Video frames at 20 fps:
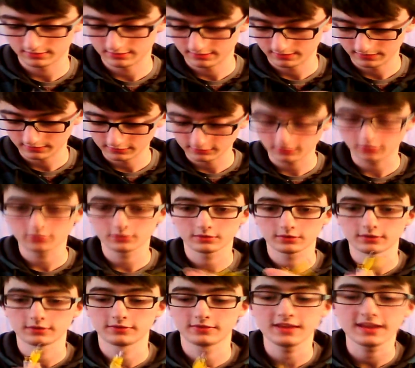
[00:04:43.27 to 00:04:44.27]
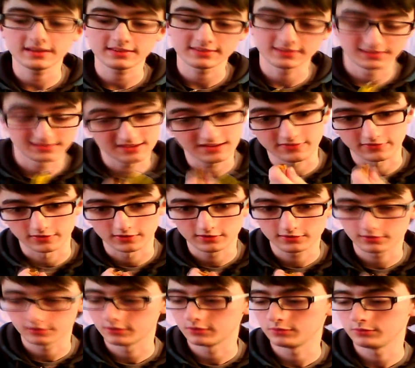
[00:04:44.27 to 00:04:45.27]
You don't, because this is different, so
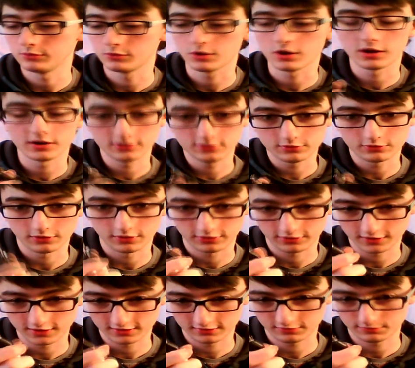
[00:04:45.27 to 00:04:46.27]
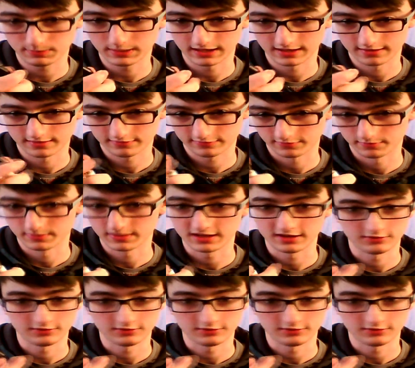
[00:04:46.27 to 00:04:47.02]
you can't use the third splitter from these.